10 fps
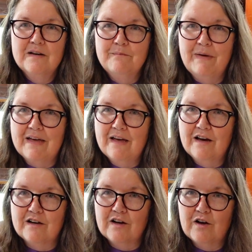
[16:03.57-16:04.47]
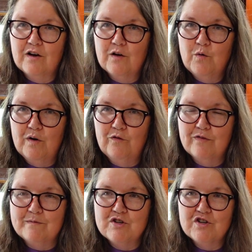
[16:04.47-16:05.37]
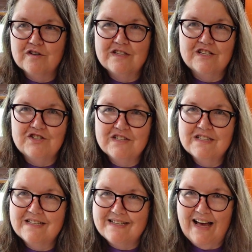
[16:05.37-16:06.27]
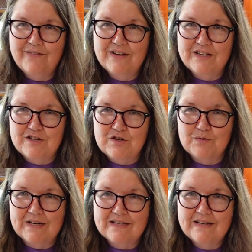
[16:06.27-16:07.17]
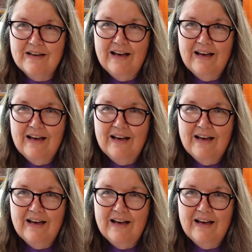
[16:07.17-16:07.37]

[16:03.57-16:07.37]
making a quilt from shirts is just to dive in and do it.